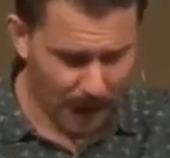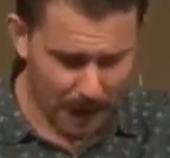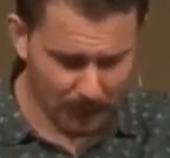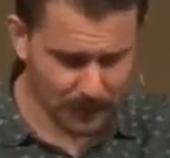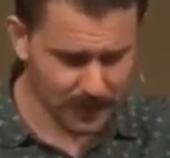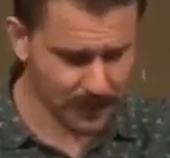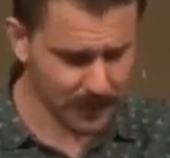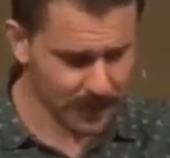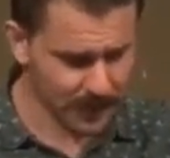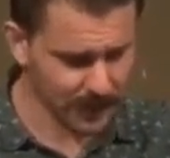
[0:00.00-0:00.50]

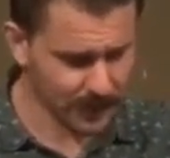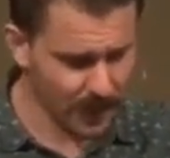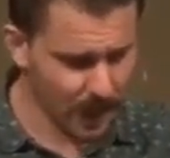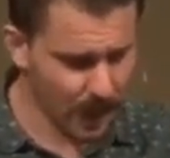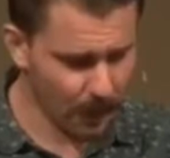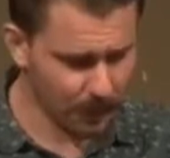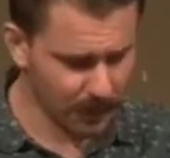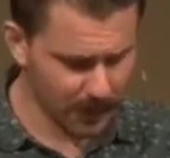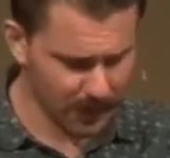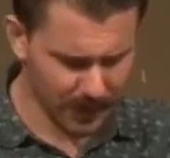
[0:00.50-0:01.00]
wraps this
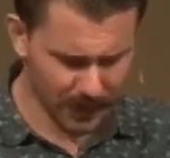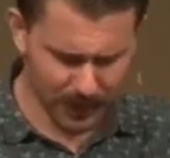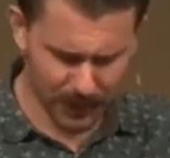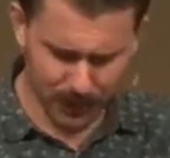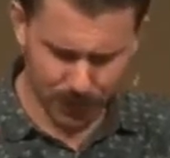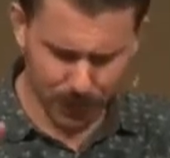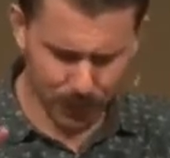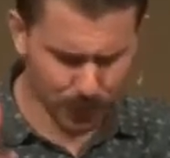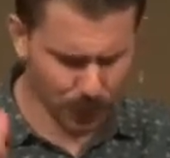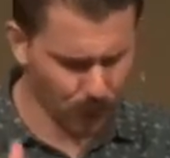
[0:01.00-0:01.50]
up
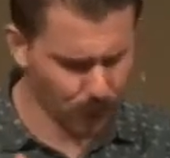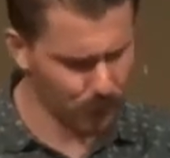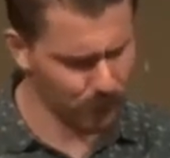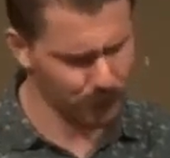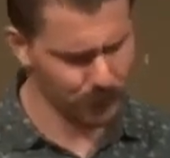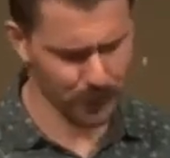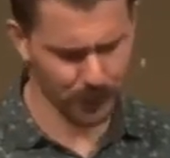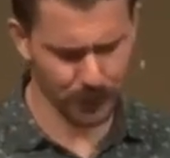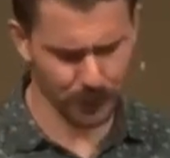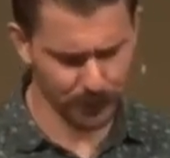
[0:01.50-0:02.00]

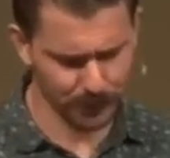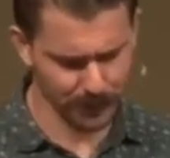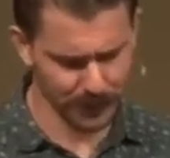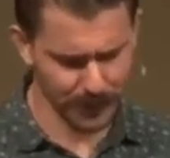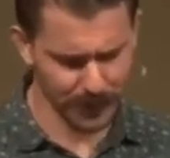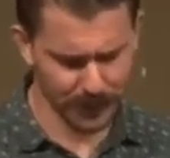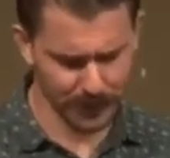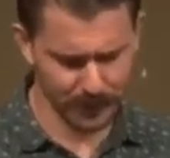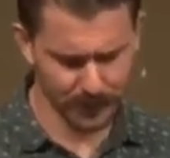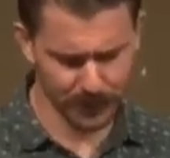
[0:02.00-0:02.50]
so
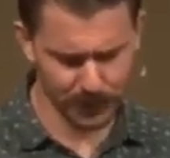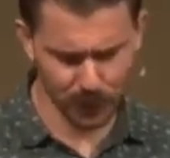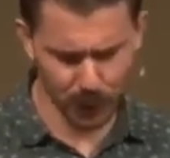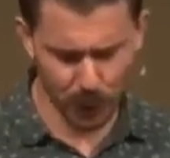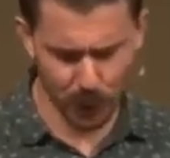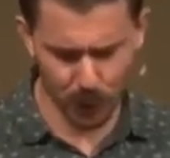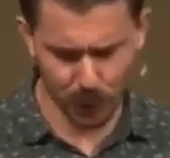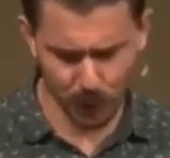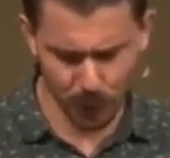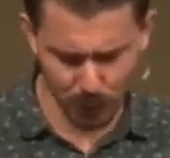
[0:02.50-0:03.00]
beautifully.
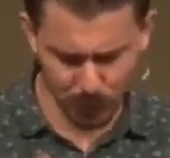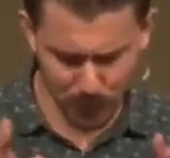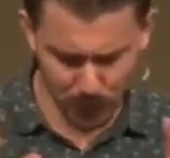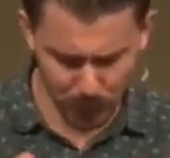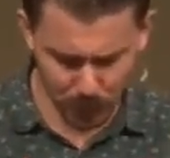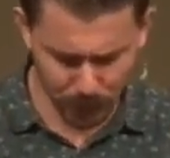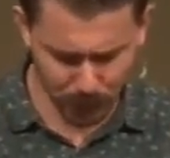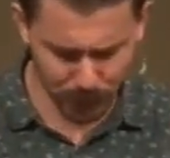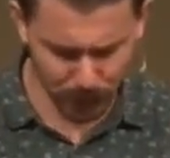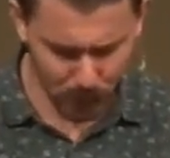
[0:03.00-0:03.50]
So
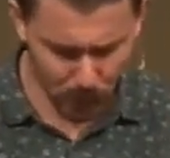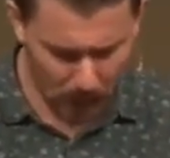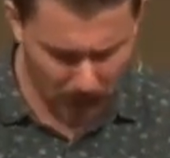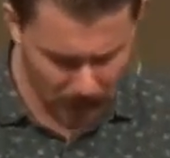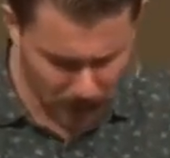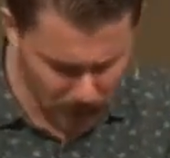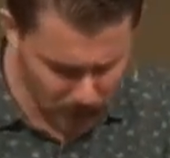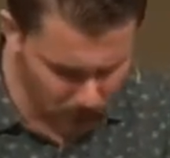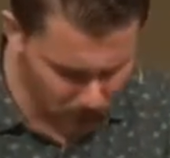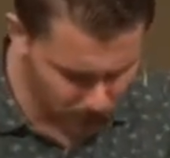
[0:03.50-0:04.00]
beautiful
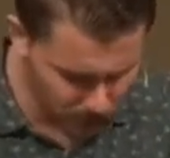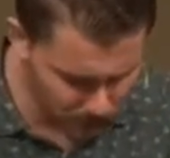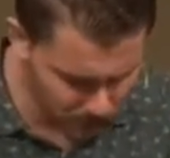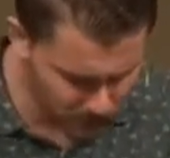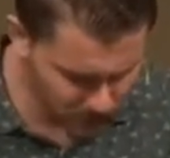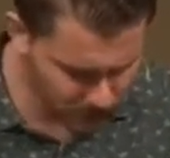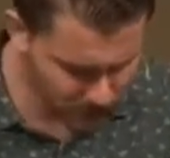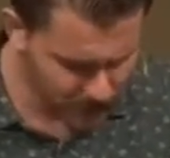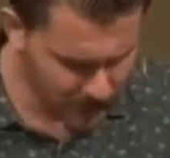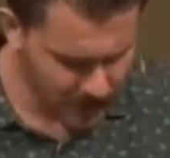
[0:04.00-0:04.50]
are the
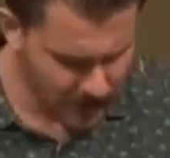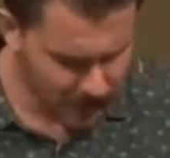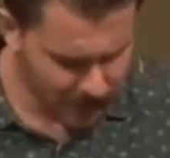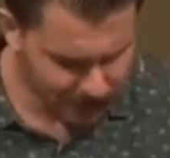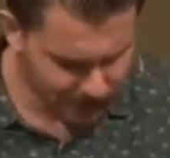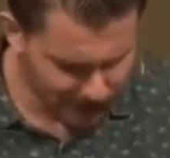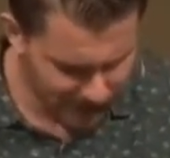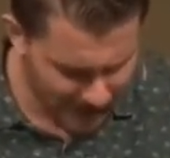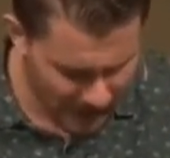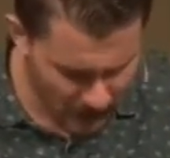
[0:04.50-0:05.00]
notes
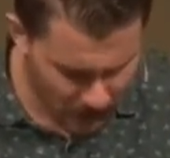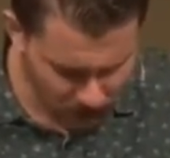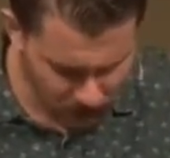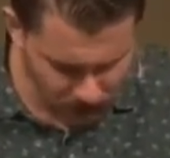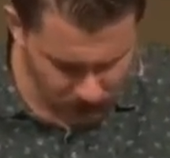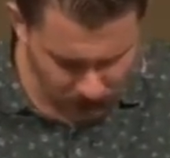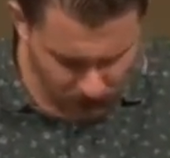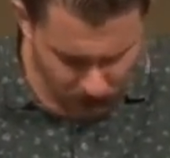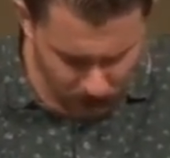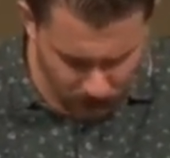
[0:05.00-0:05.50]

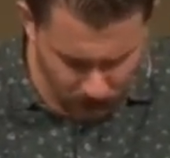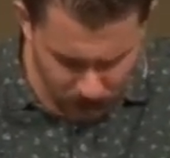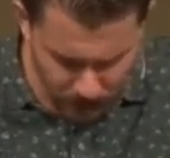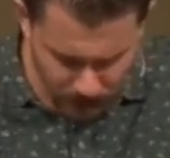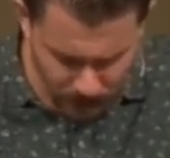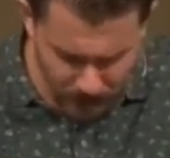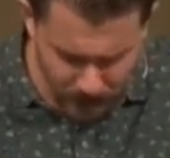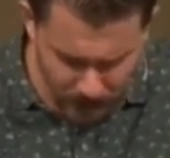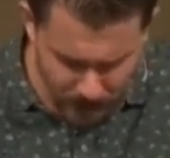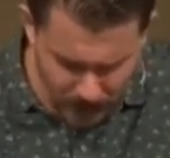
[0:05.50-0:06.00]
found
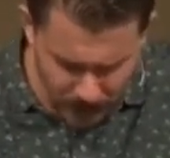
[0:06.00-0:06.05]
on